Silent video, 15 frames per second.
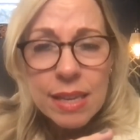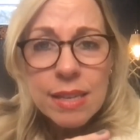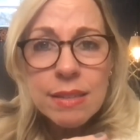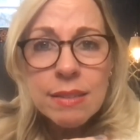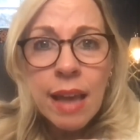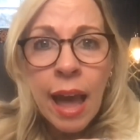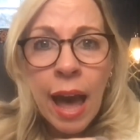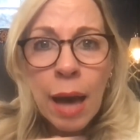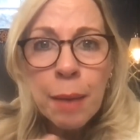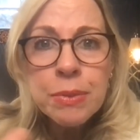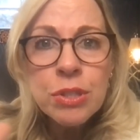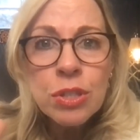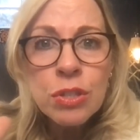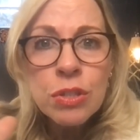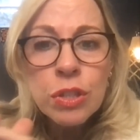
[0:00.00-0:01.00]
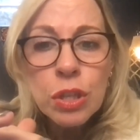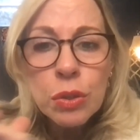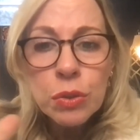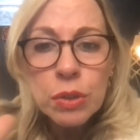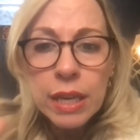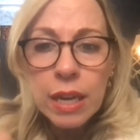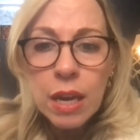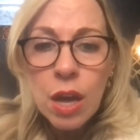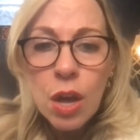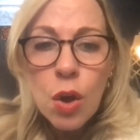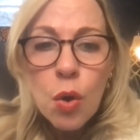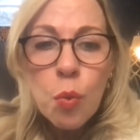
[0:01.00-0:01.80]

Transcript: is absolutely